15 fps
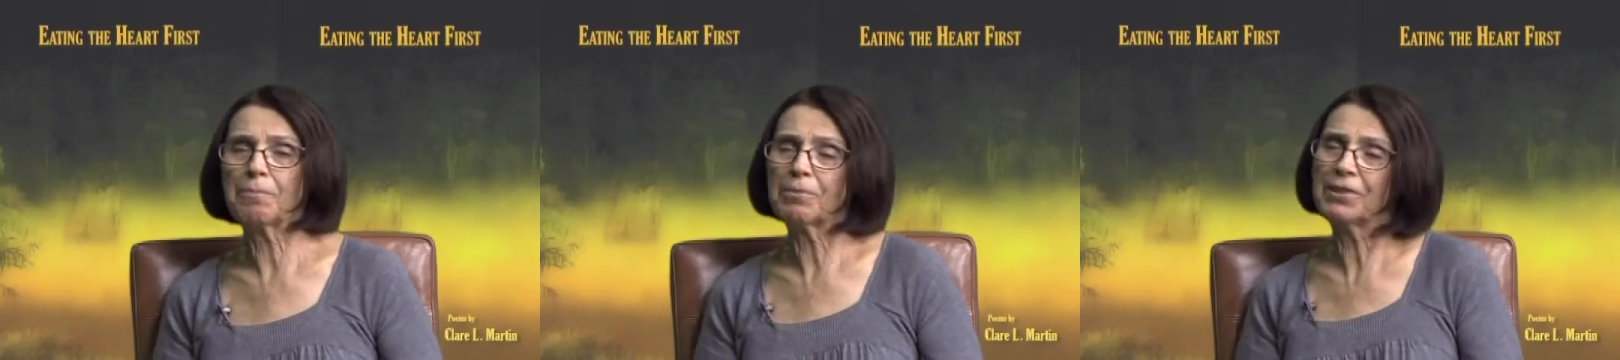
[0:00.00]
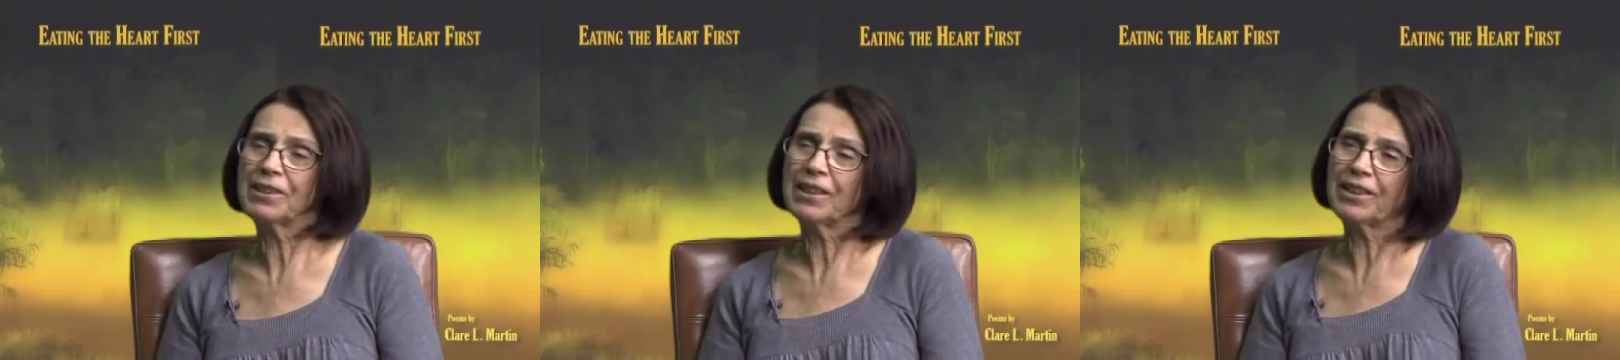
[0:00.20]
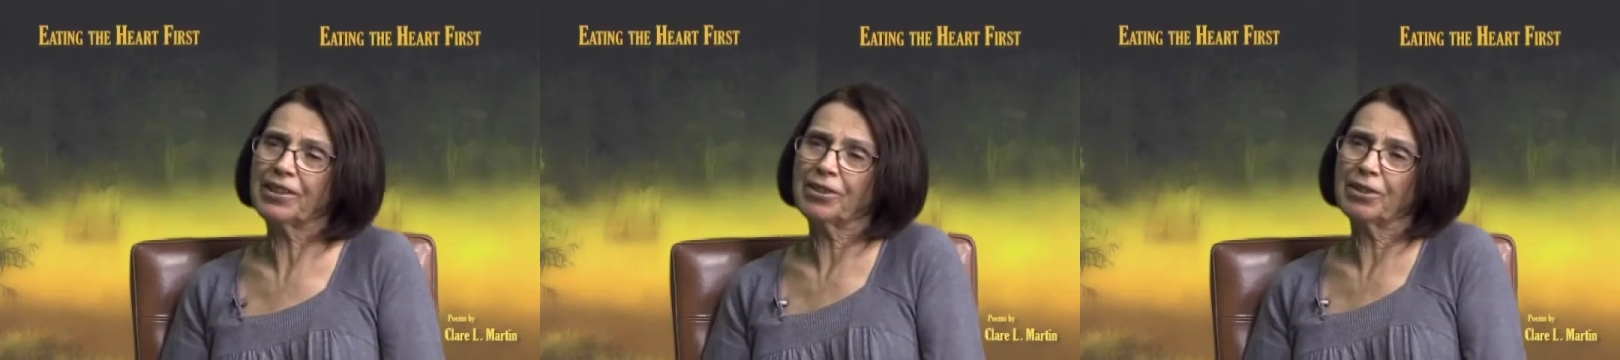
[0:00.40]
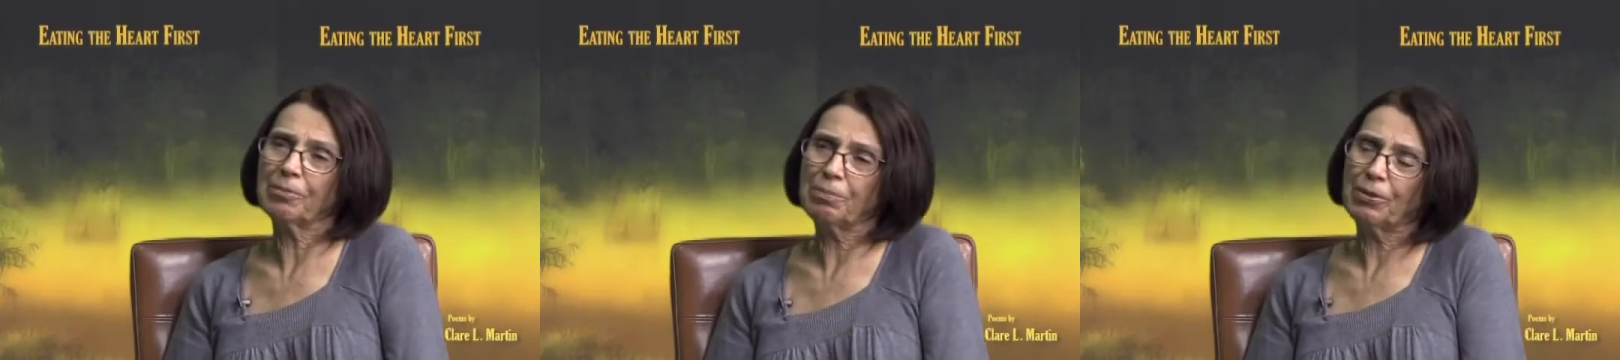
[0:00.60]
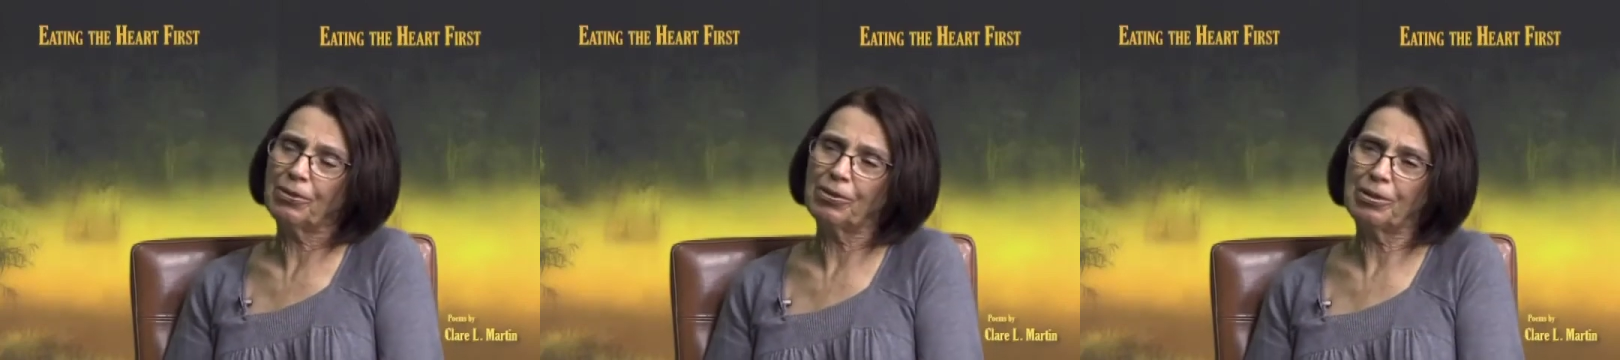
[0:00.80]
particular
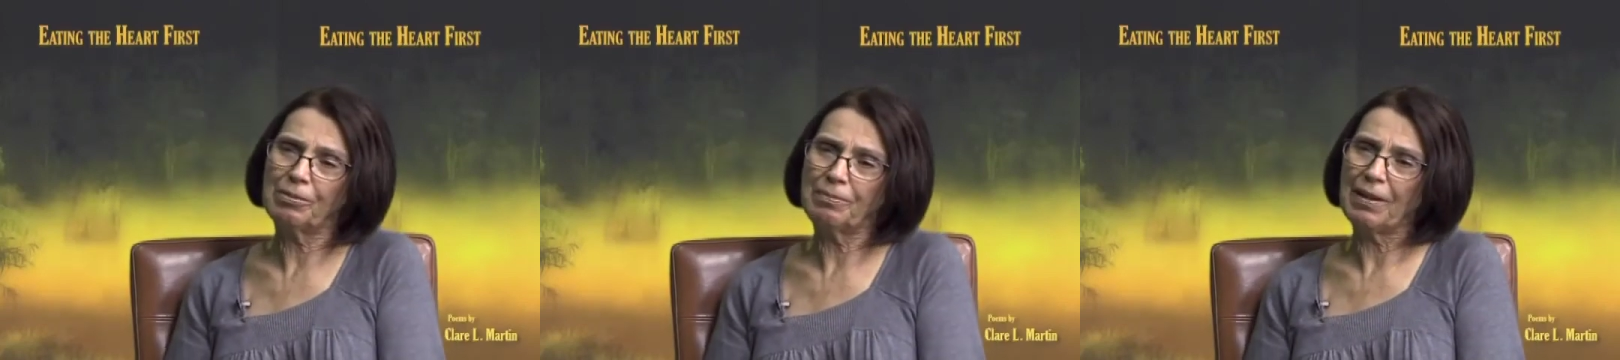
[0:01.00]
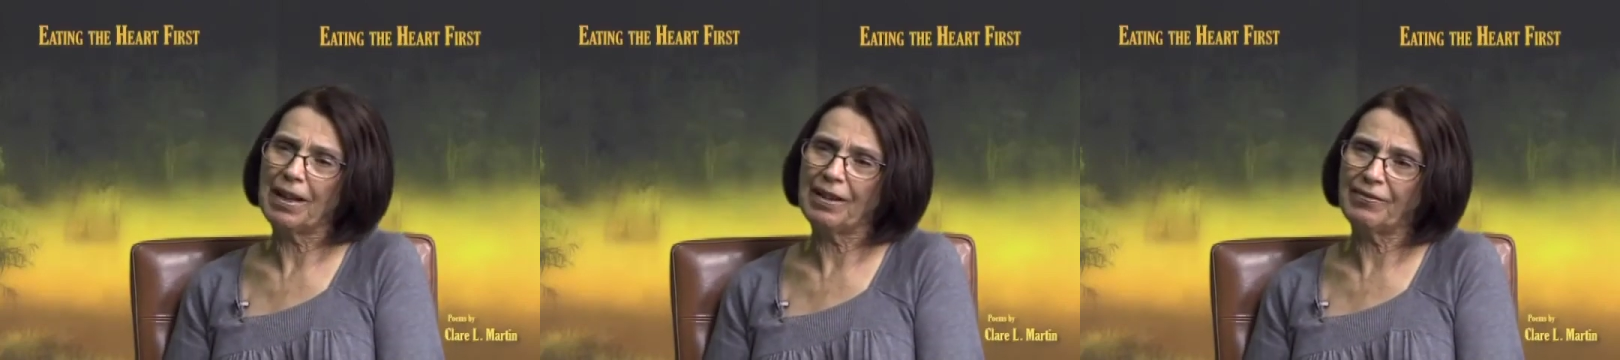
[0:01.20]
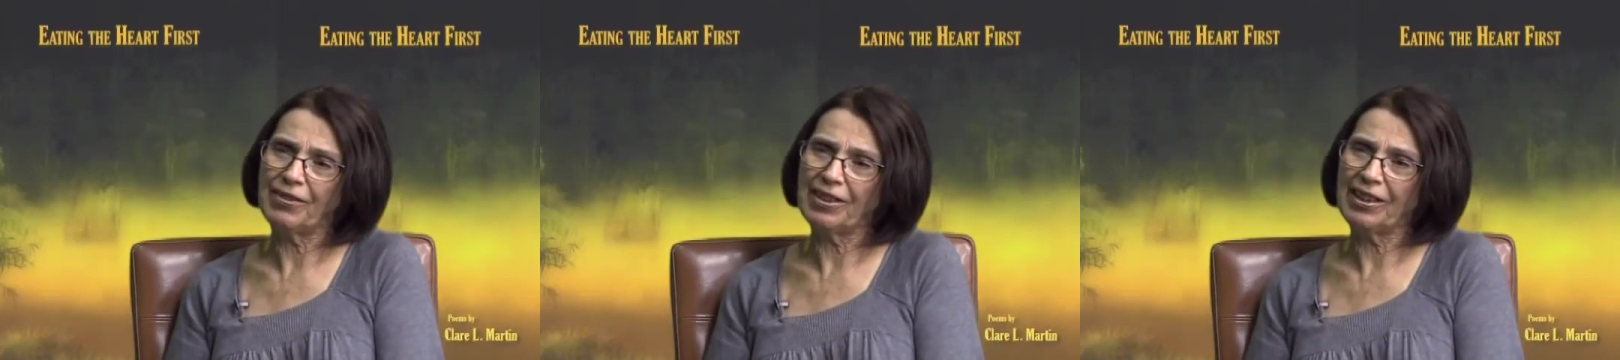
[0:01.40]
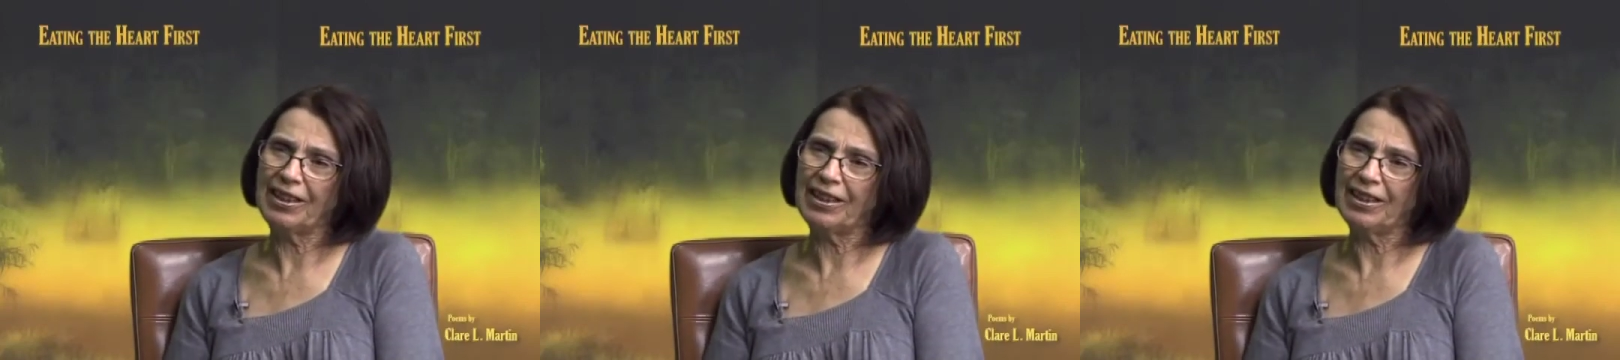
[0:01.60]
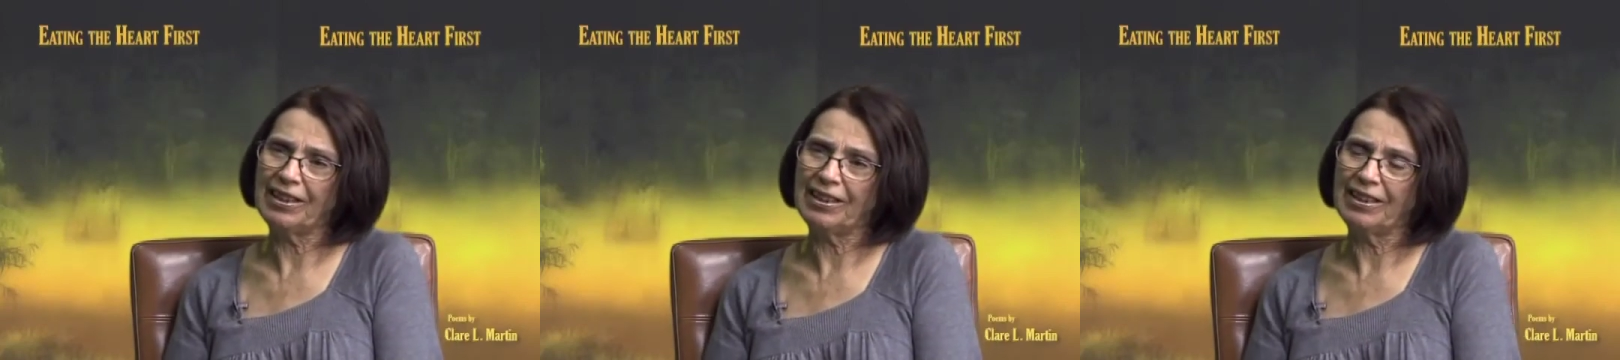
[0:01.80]
poem have
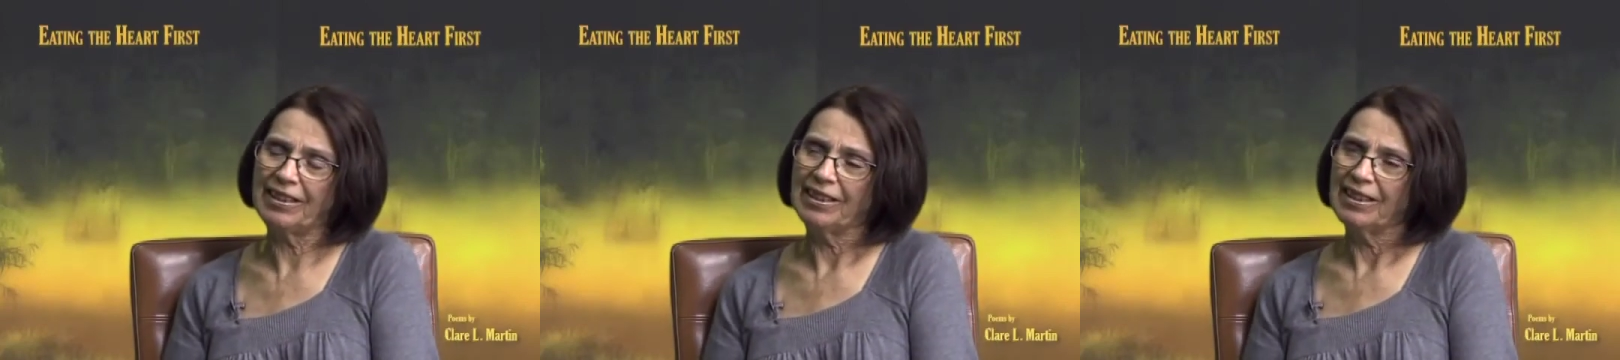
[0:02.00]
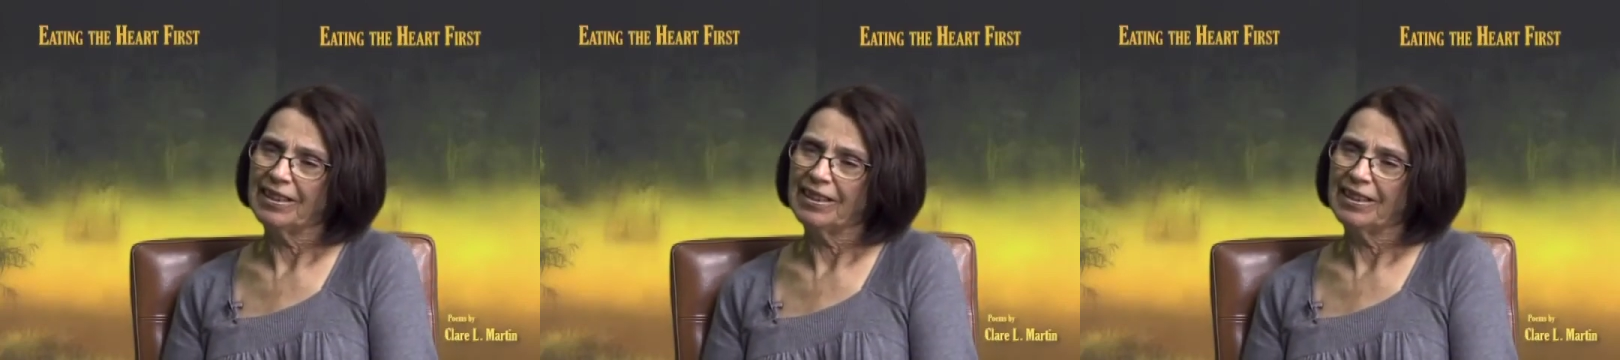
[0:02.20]
any